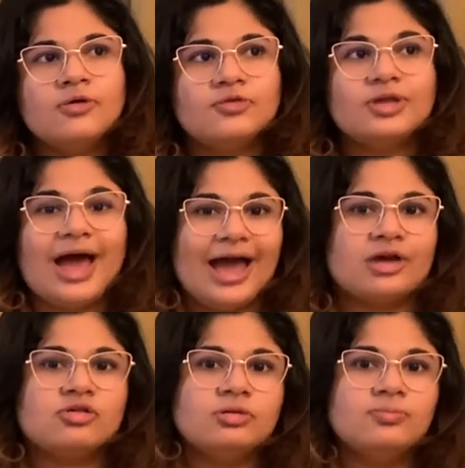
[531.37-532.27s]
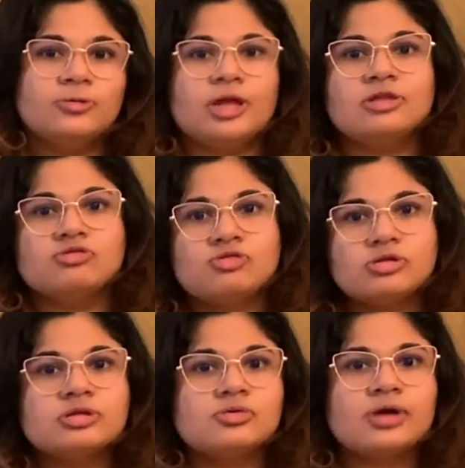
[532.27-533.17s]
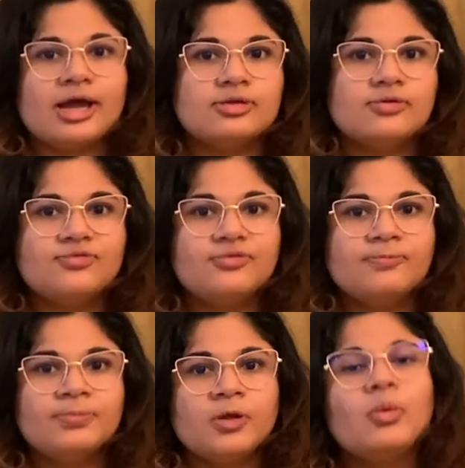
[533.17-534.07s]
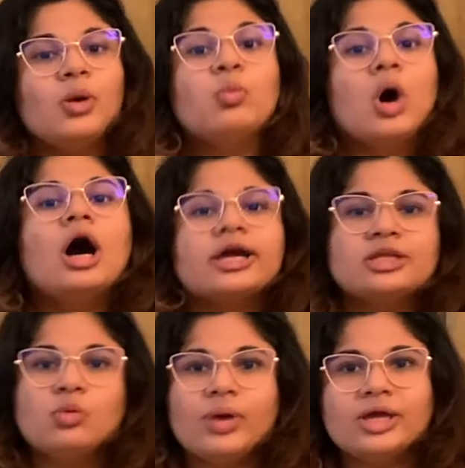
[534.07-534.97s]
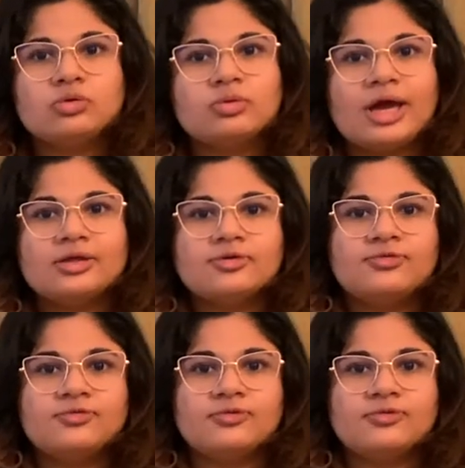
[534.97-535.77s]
for the action potentials to kind of, well, work in a way to kind of